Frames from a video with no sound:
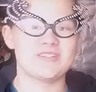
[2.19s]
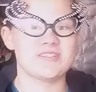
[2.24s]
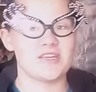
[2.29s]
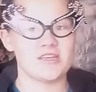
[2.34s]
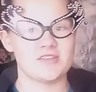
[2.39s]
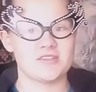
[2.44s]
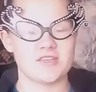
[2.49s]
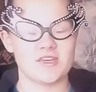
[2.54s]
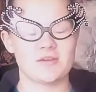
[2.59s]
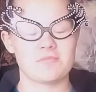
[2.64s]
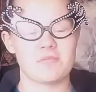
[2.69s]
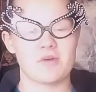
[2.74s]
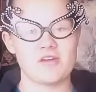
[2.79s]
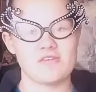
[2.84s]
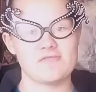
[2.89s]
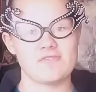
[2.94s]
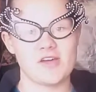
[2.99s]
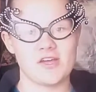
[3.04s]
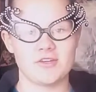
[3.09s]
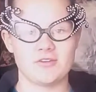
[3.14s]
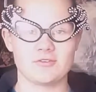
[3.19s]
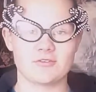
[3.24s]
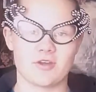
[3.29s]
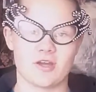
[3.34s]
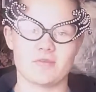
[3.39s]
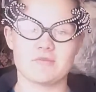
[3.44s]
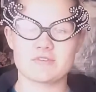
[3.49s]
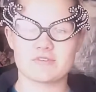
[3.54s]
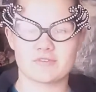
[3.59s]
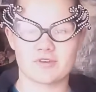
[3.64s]
stating my final
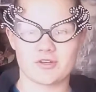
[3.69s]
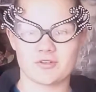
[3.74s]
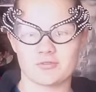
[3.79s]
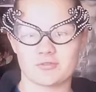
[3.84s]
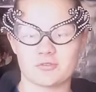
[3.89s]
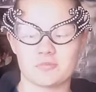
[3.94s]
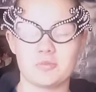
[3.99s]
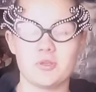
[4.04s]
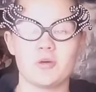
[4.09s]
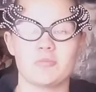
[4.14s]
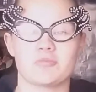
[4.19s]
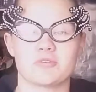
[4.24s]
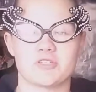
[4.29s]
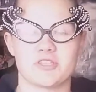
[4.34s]
Crimes of Grindelwald plot